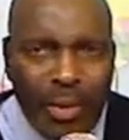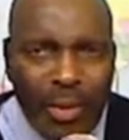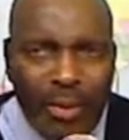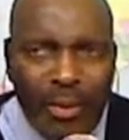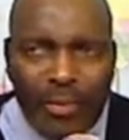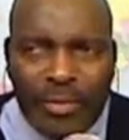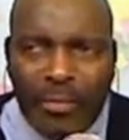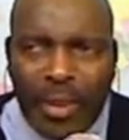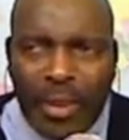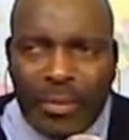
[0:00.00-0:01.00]
If
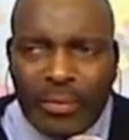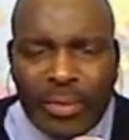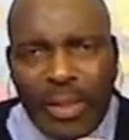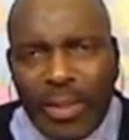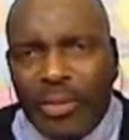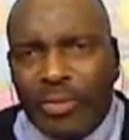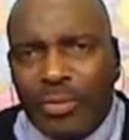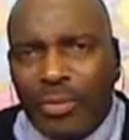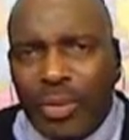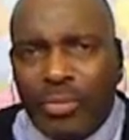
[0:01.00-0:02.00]
somebody was a
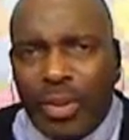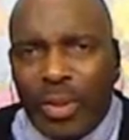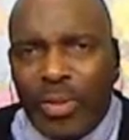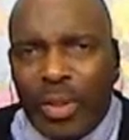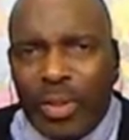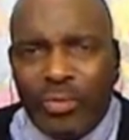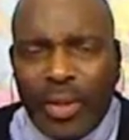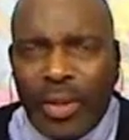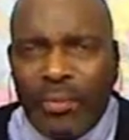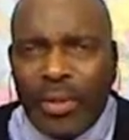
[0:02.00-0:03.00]
teenager, early 20s, had a
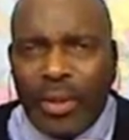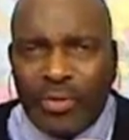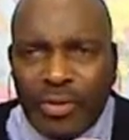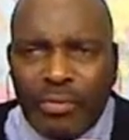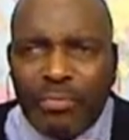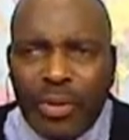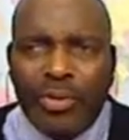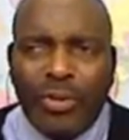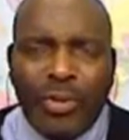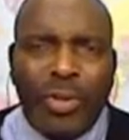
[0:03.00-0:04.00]
drink, at a certain
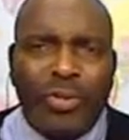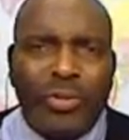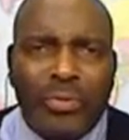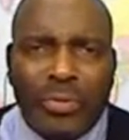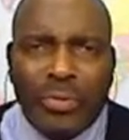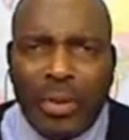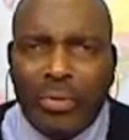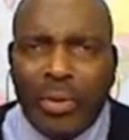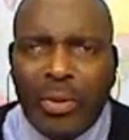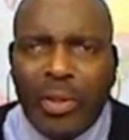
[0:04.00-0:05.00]
point you cross over to
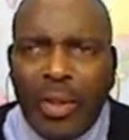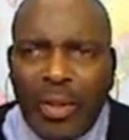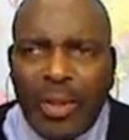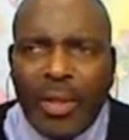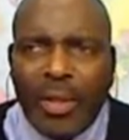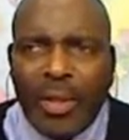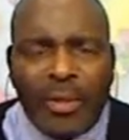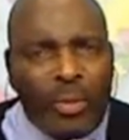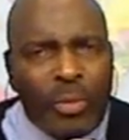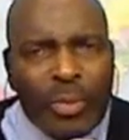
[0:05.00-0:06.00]
adulthood
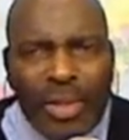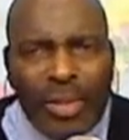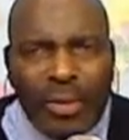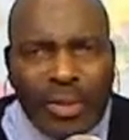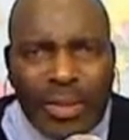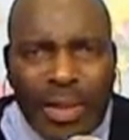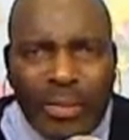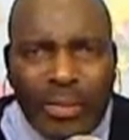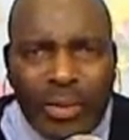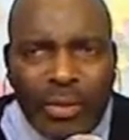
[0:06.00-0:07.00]
and no one kind of looked
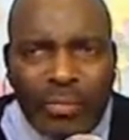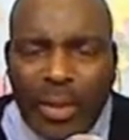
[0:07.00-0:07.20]
down on you.